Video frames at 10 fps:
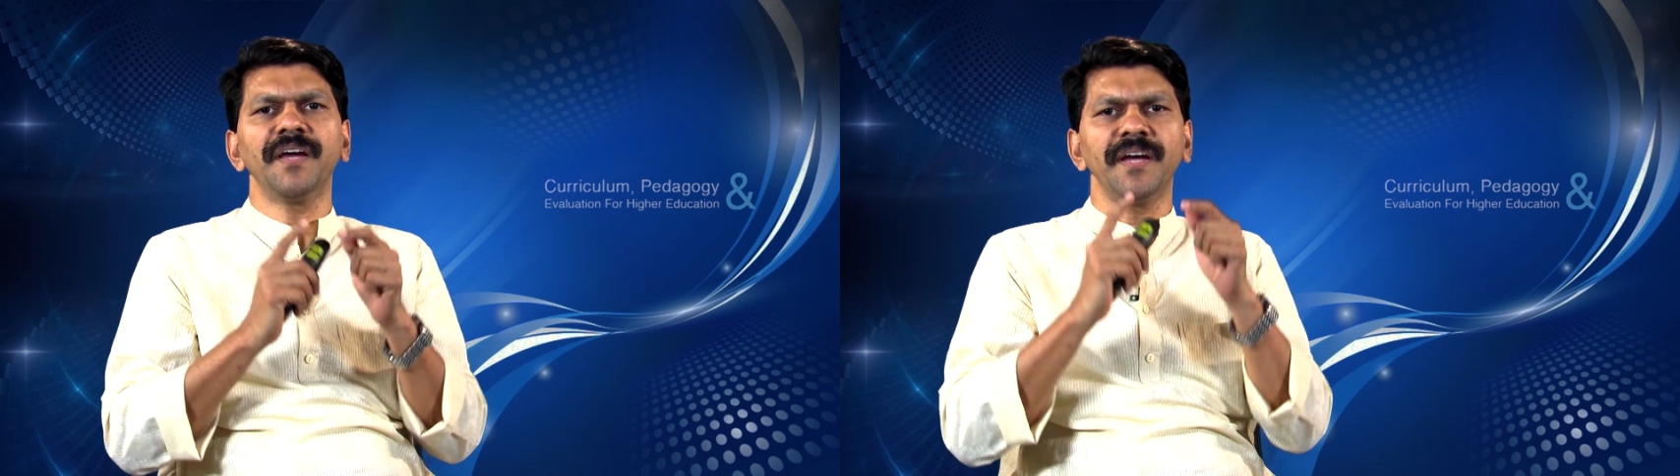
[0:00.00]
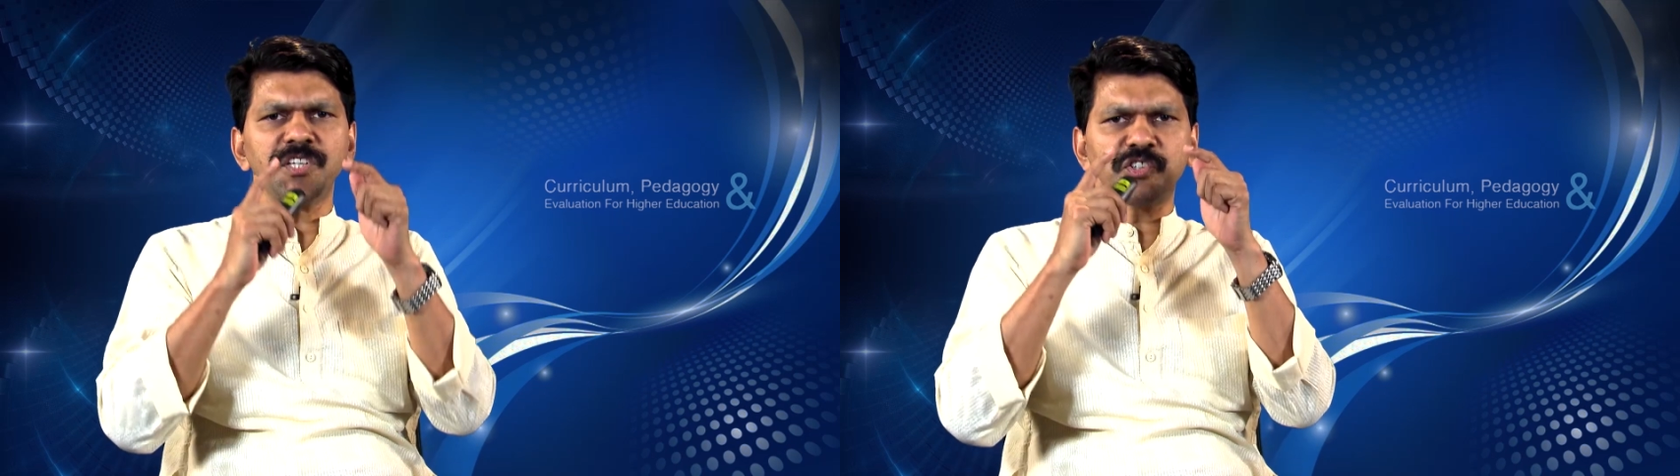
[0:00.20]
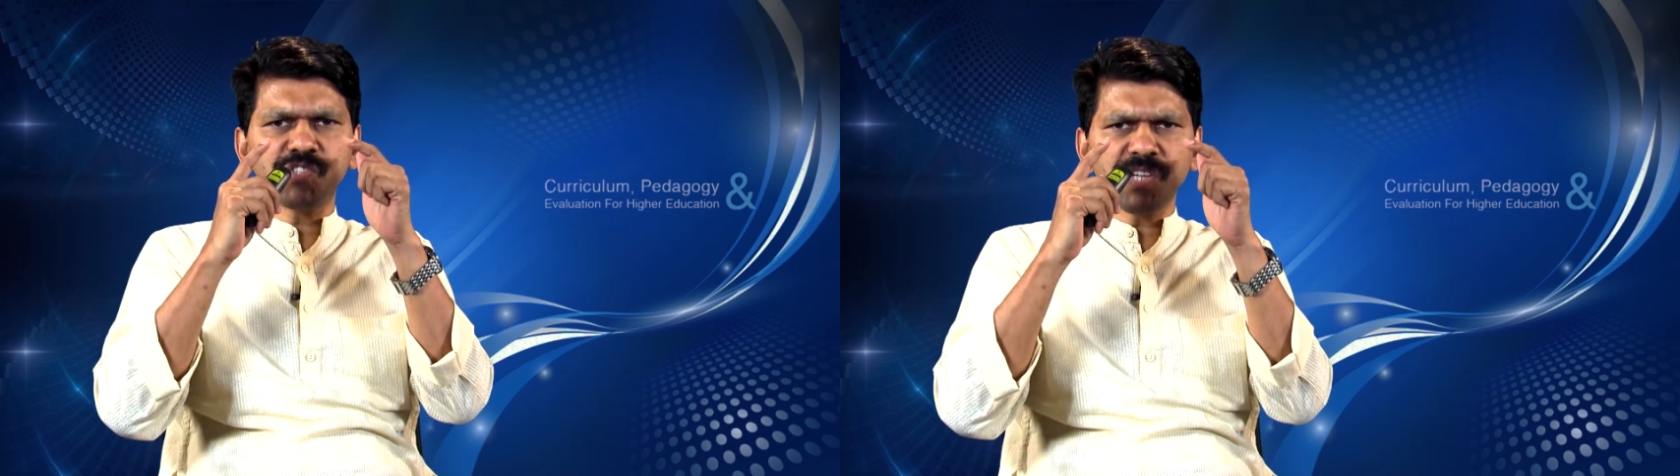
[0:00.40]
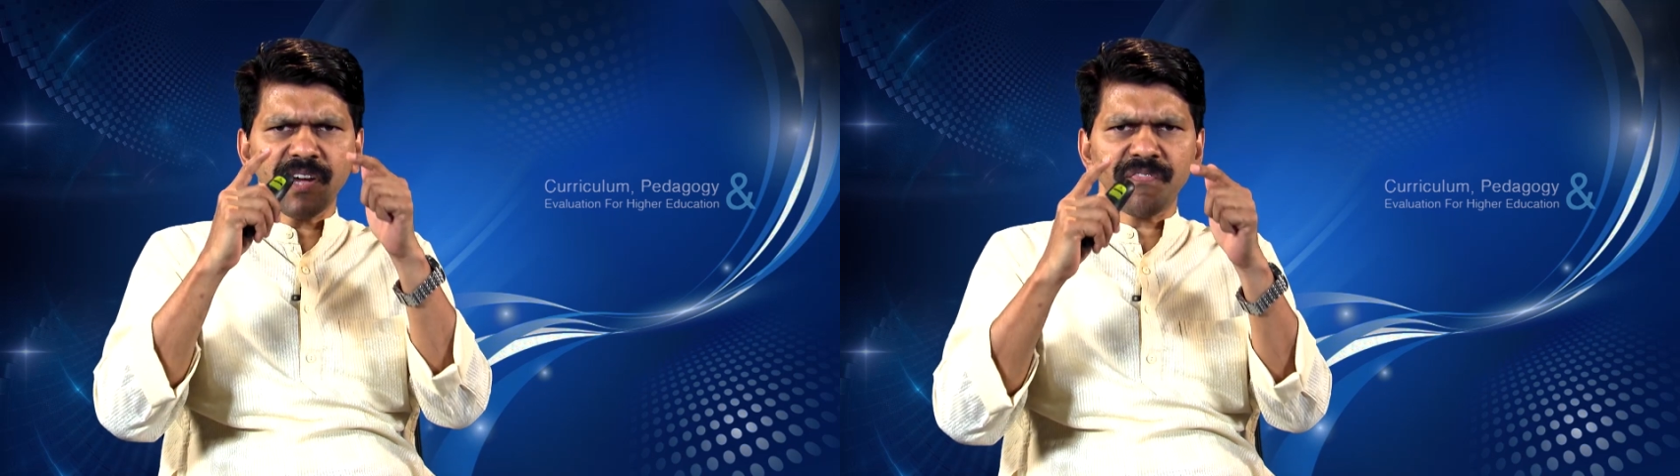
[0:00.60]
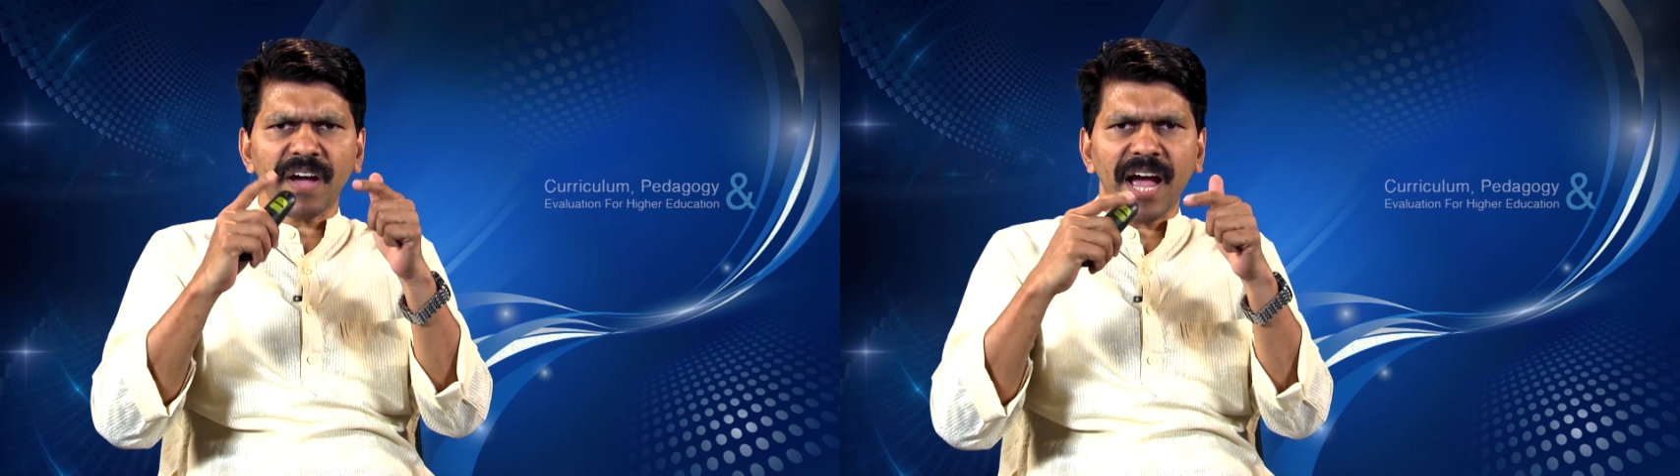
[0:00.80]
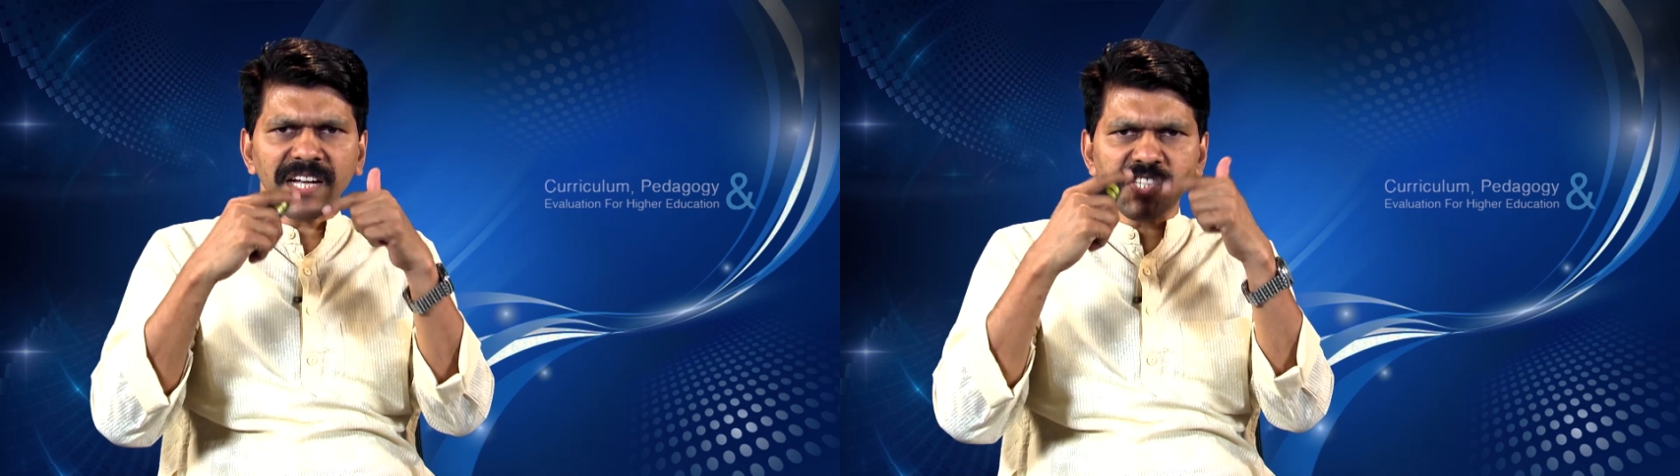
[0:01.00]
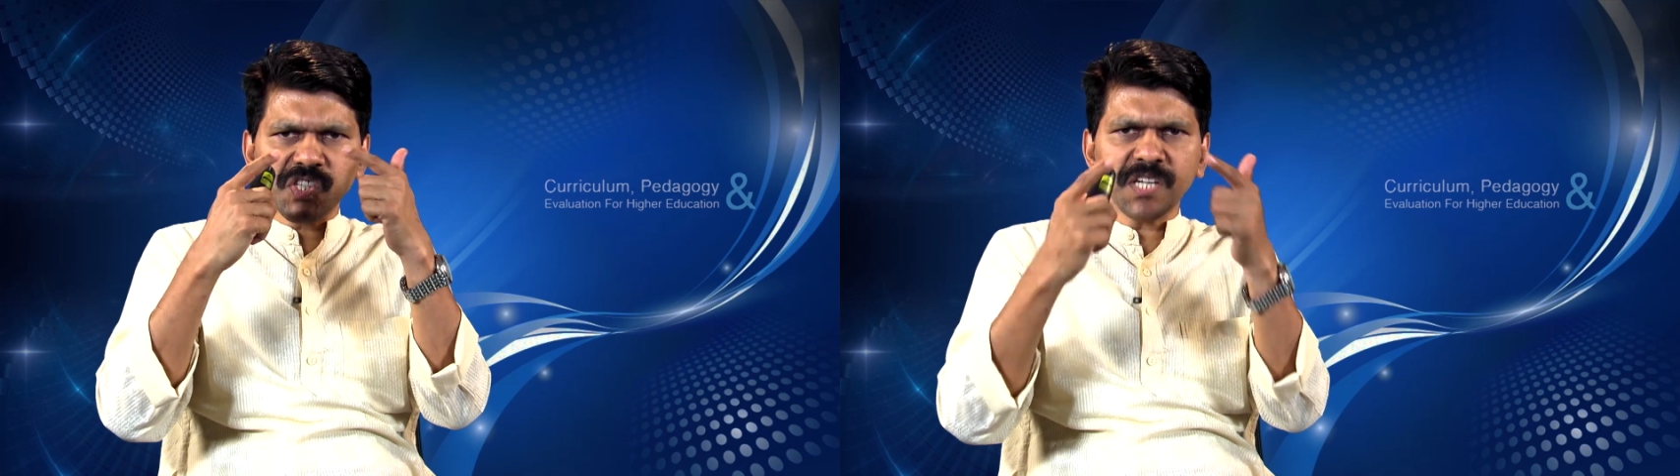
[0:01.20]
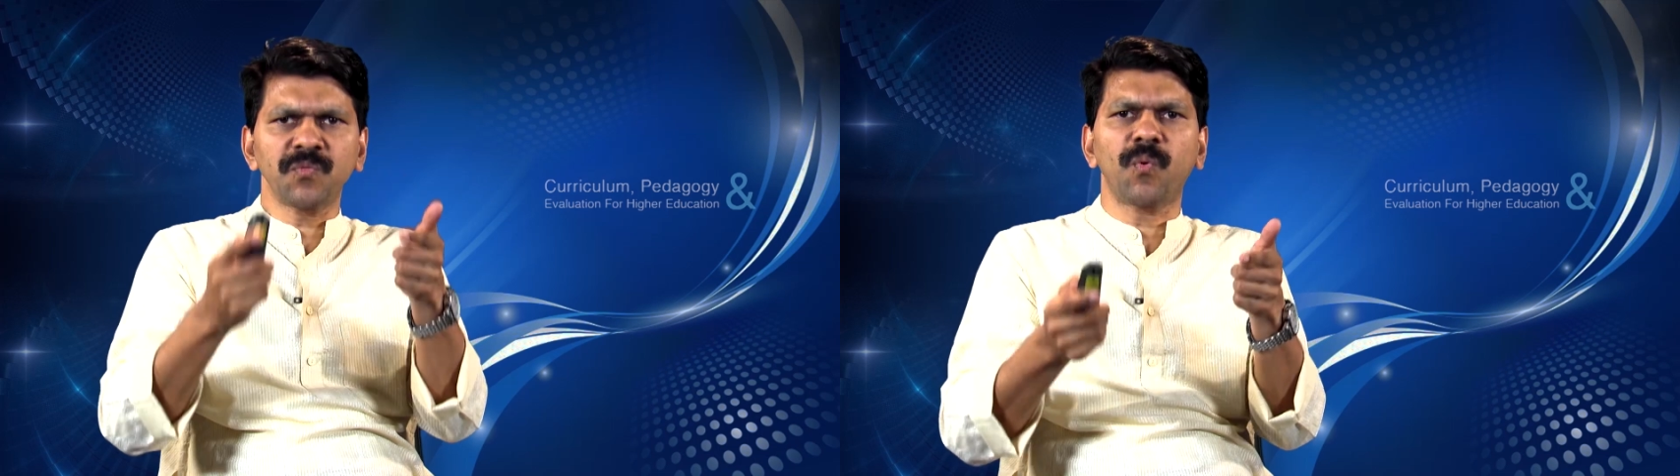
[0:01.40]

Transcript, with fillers: Its chief accent